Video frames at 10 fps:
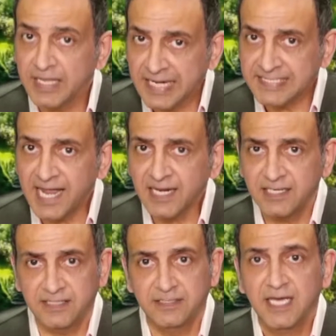
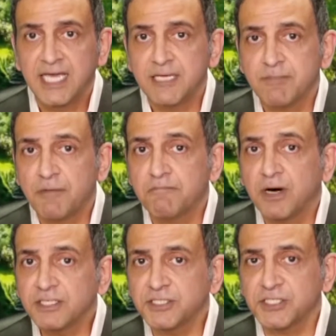Exactly. In my
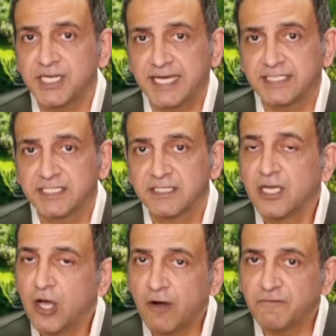mother's case,
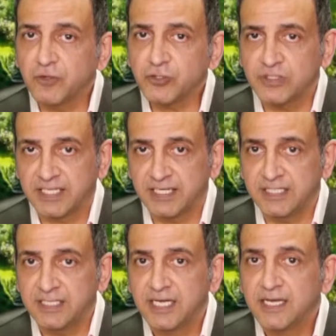
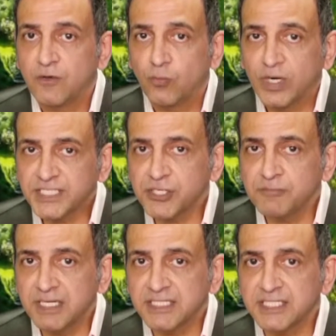unfortunately,
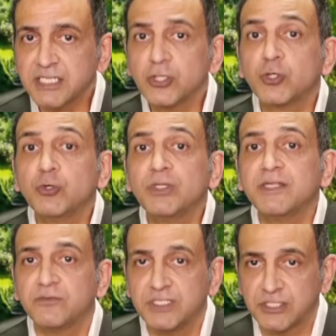Western medicine
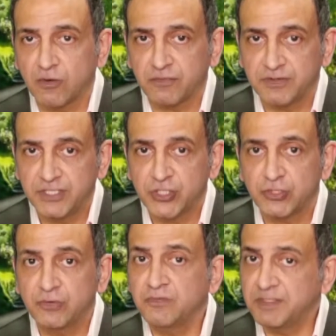couldn't resolve her
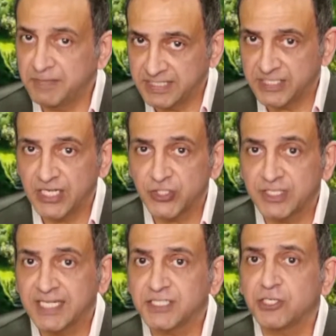issue with
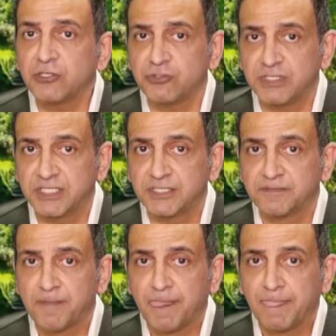medication and surgeries.
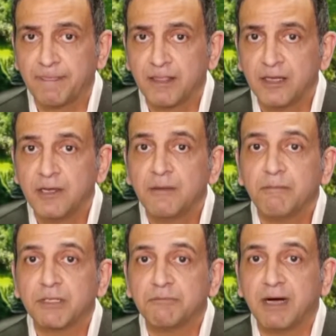
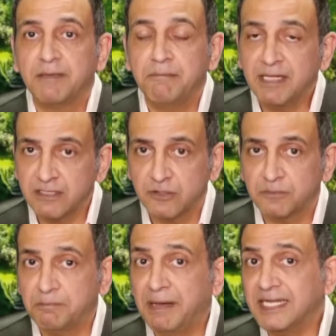But my method,
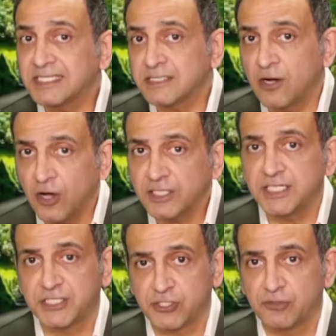based on
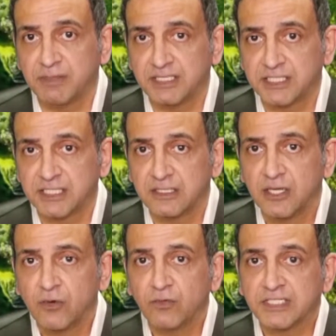Eastern medicine,
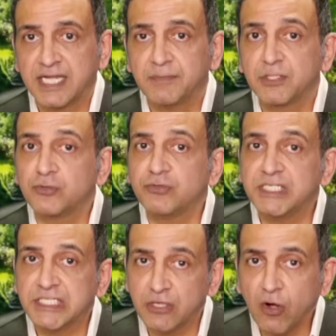was able to
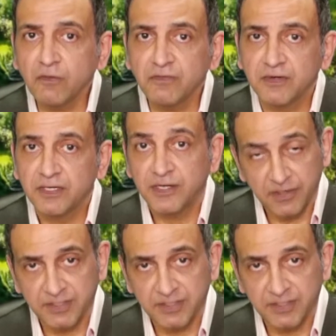resolve her